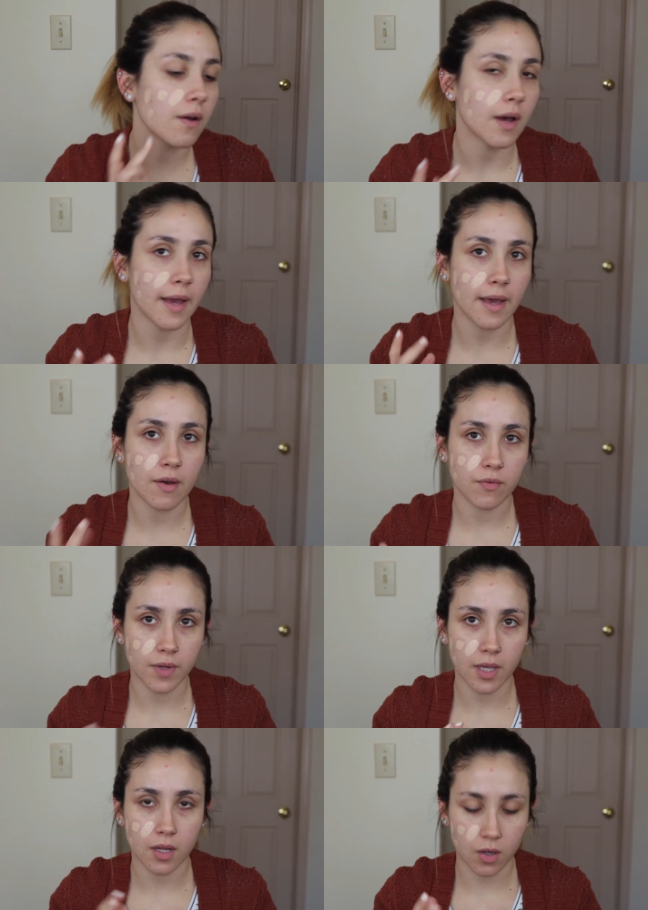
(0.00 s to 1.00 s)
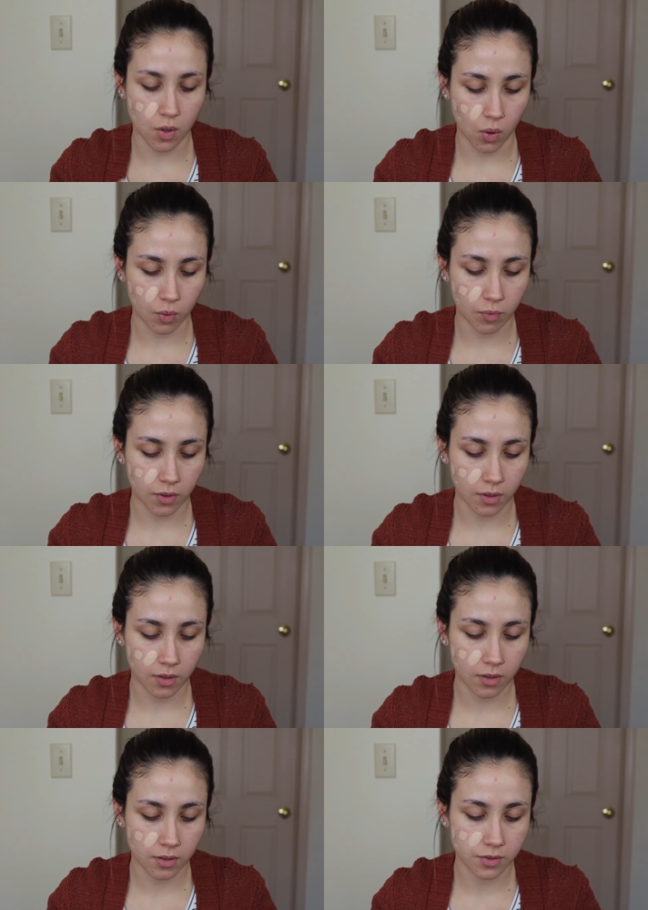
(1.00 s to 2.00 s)
I have like
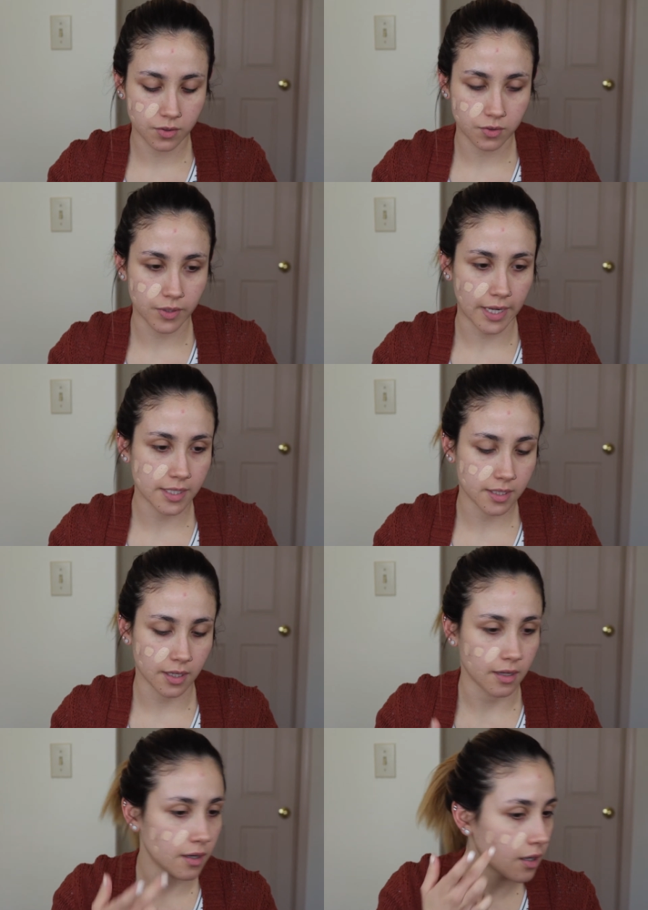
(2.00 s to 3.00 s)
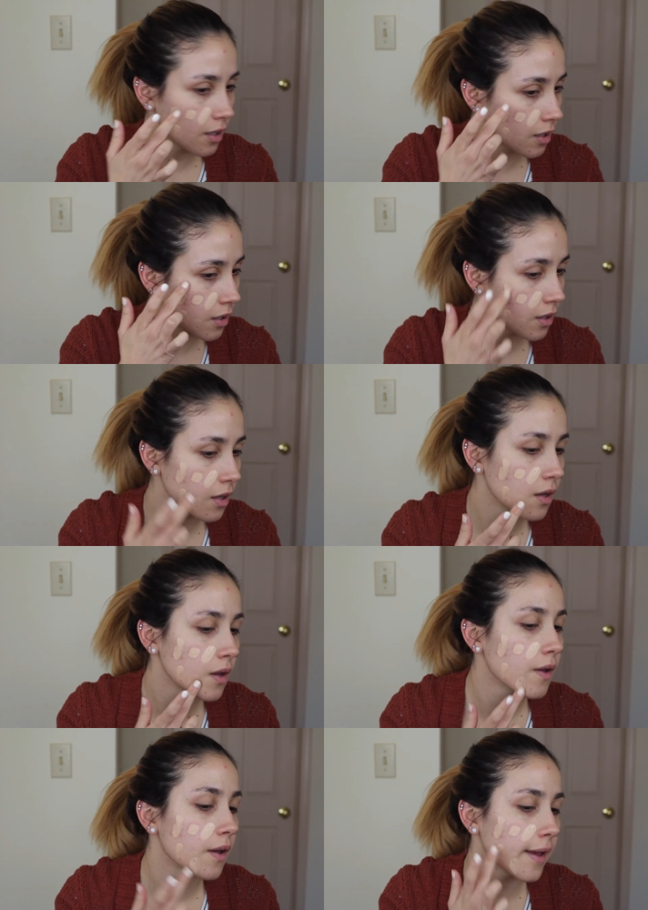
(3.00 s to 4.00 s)
normal to dry skin.
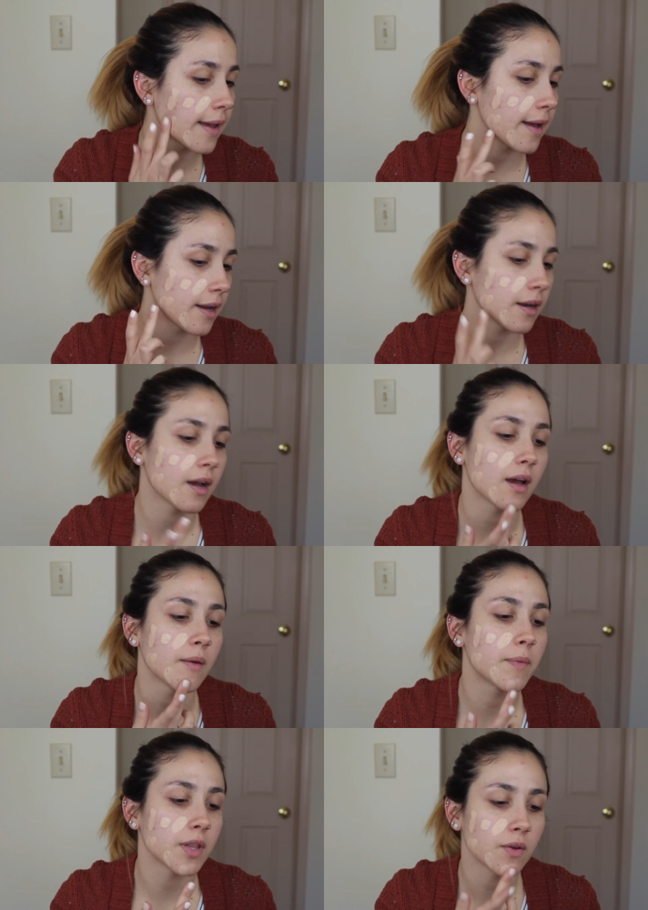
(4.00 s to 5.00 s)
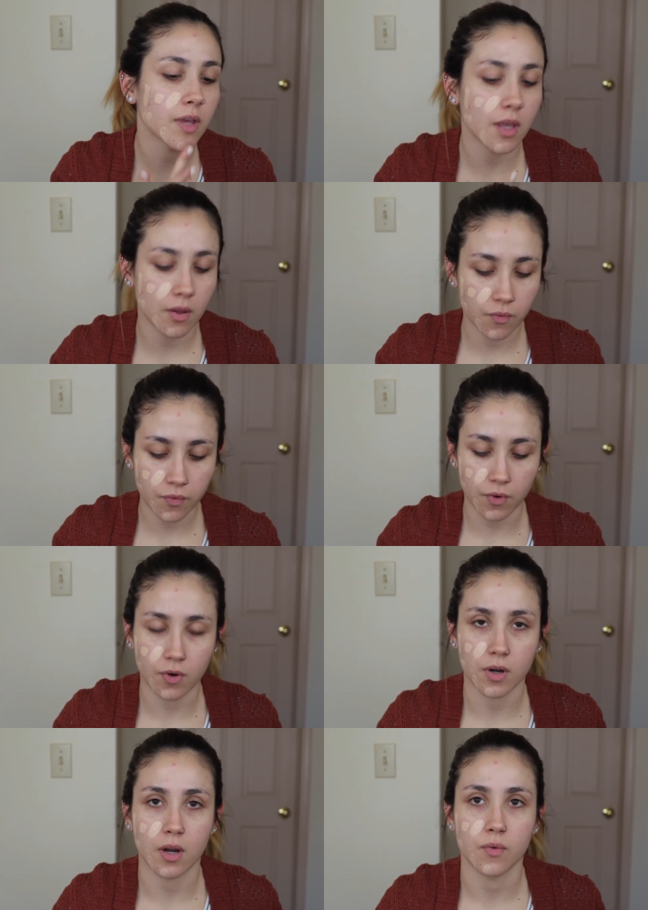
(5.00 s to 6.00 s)
And I've been looking
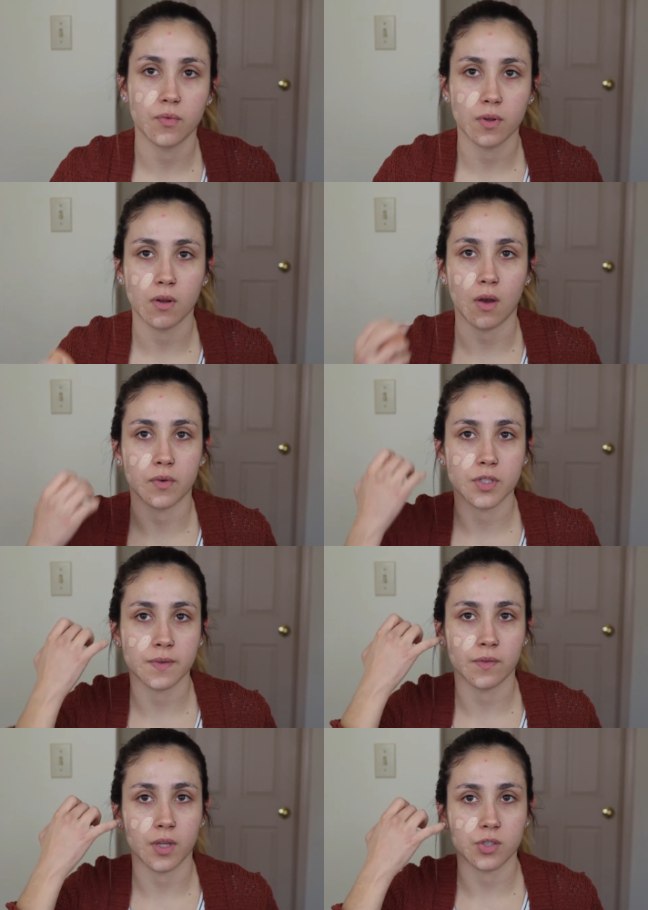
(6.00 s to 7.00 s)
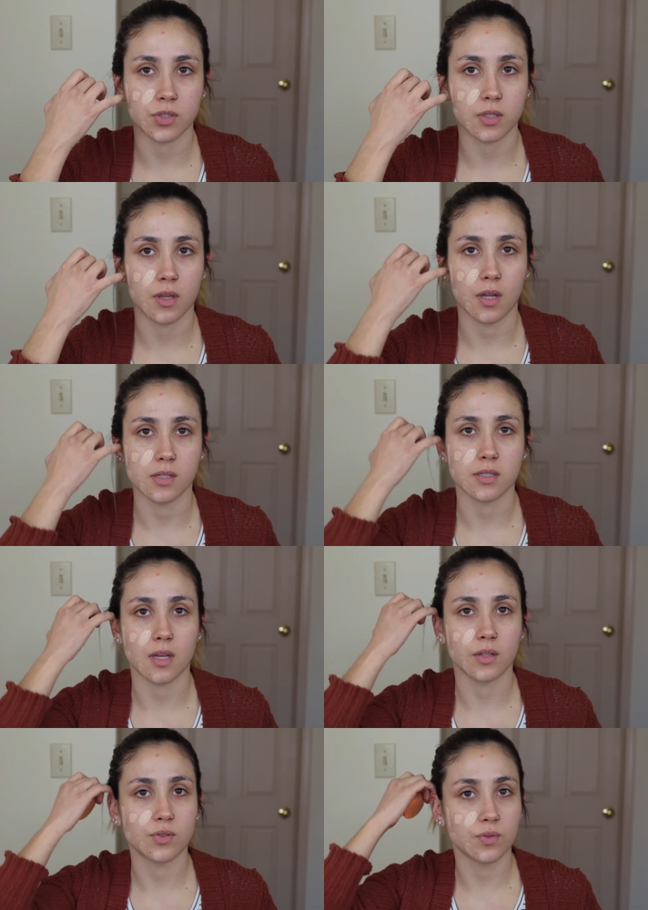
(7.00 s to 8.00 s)
for a full coverage foundation that it's
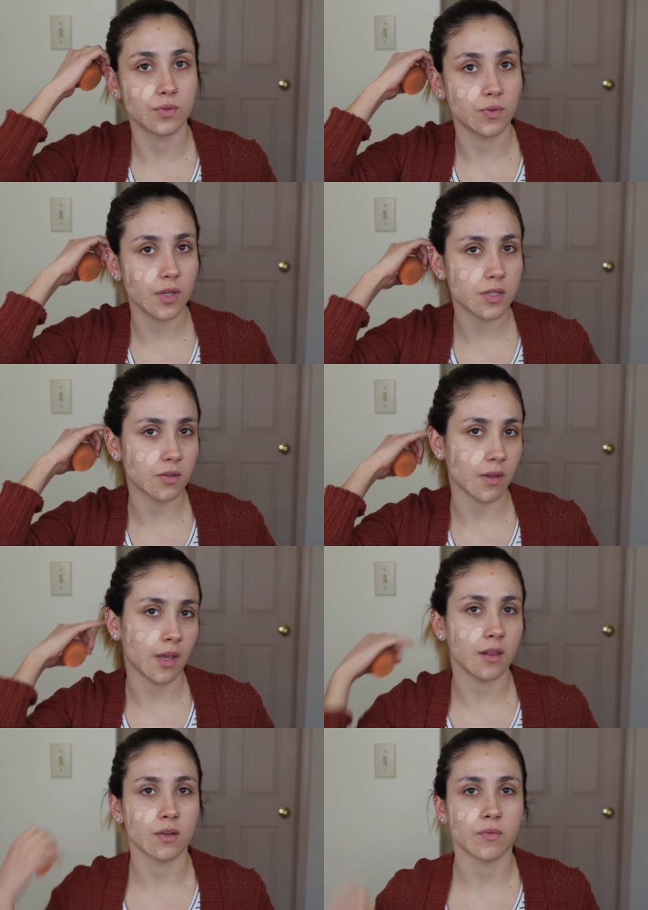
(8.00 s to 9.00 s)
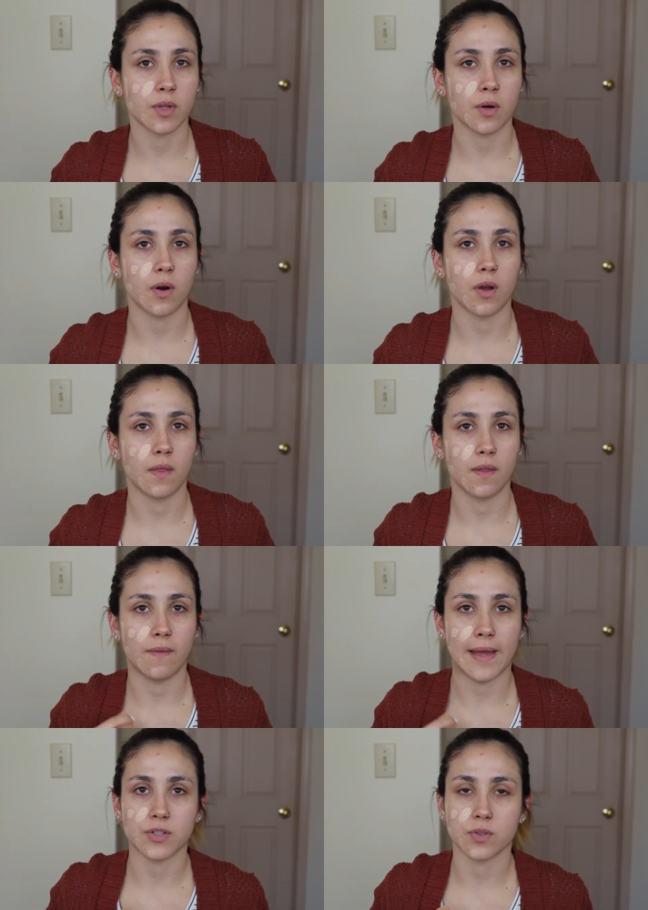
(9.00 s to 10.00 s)
not too dewy. So like a little bit on the
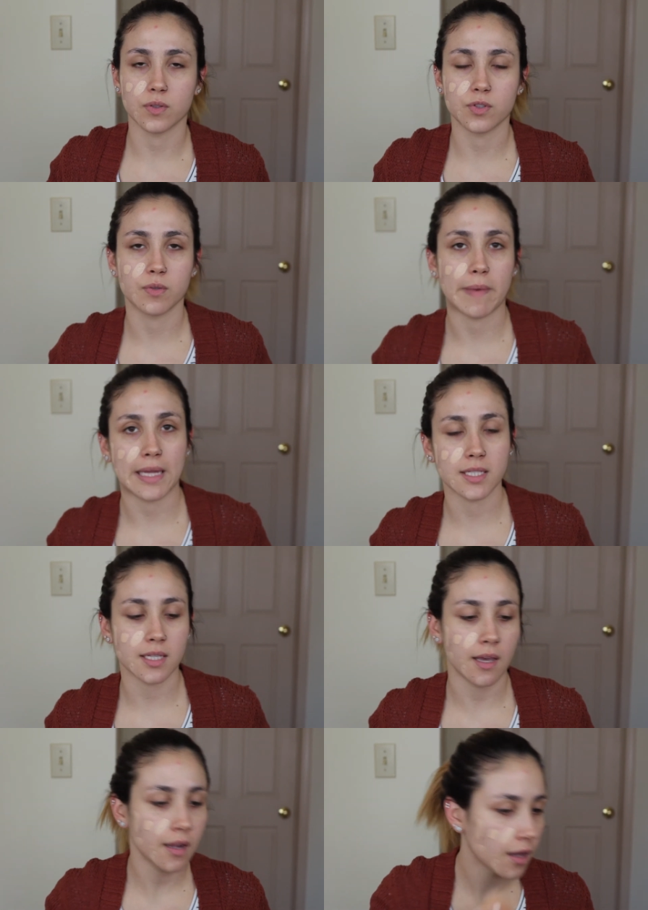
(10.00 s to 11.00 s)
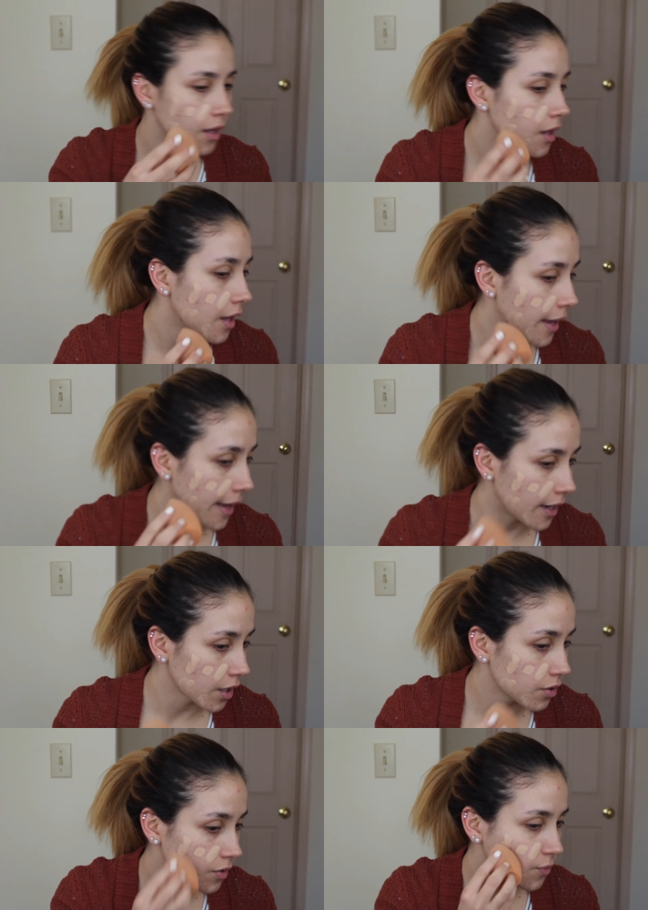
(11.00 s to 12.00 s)
natural to matte side. And I
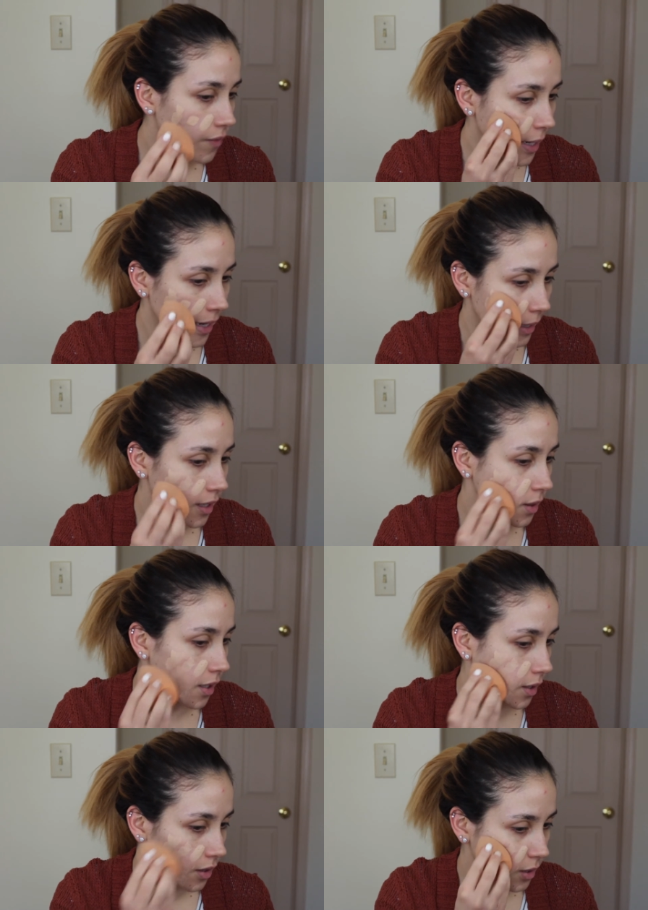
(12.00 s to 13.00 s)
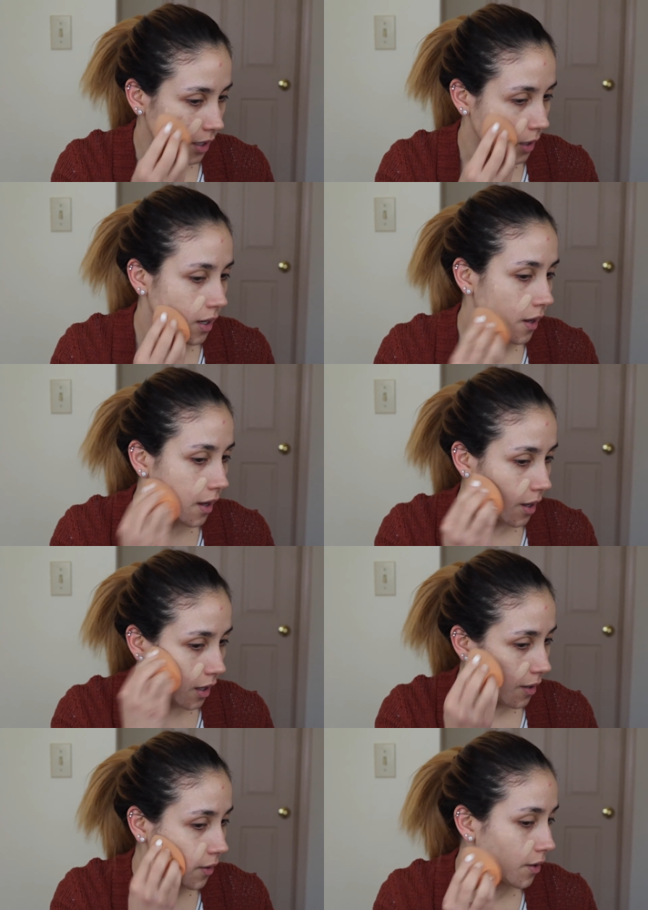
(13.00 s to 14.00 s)
couldn't find anything that
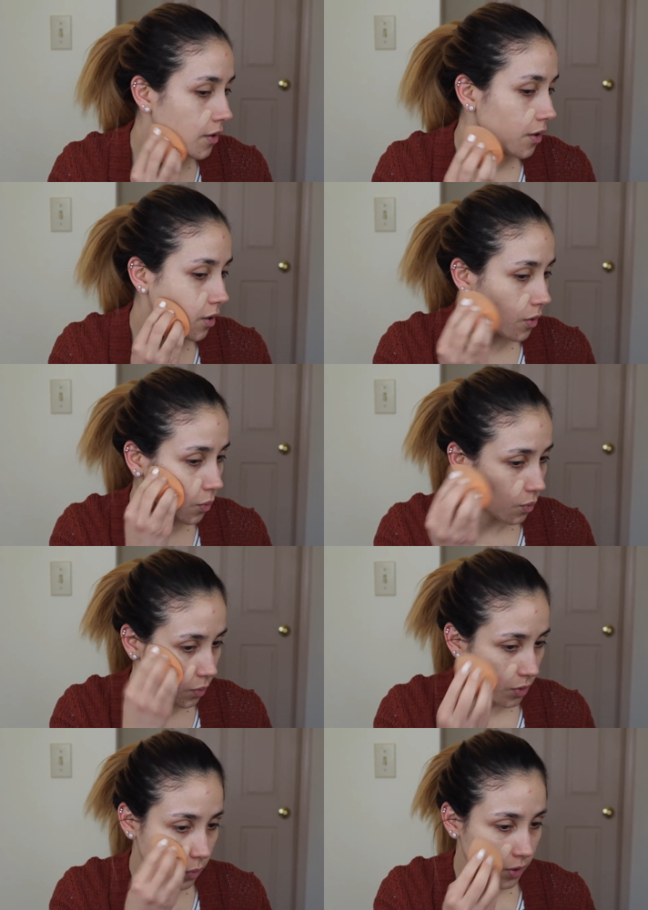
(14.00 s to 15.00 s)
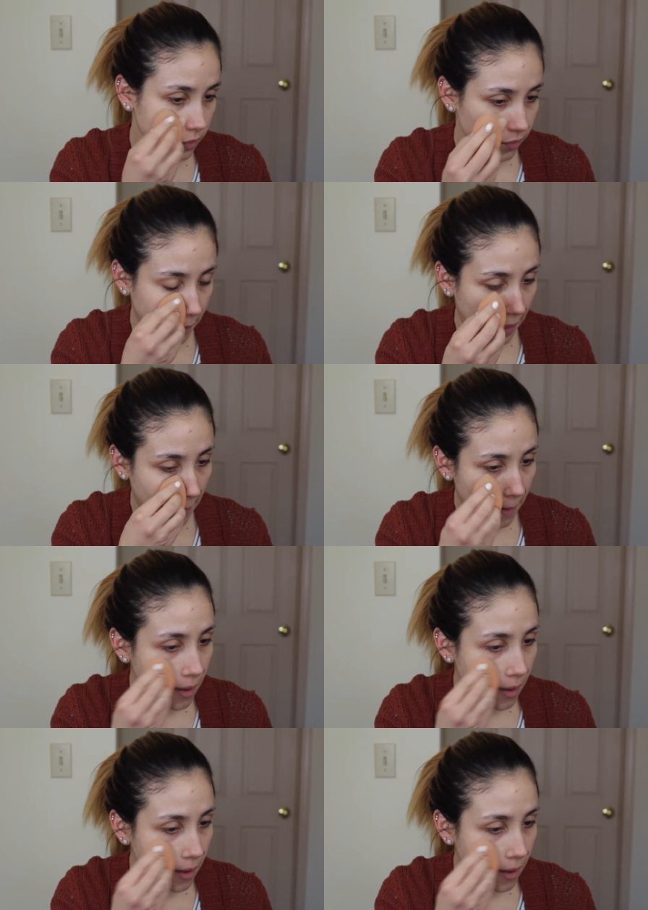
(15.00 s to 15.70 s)
would work for me.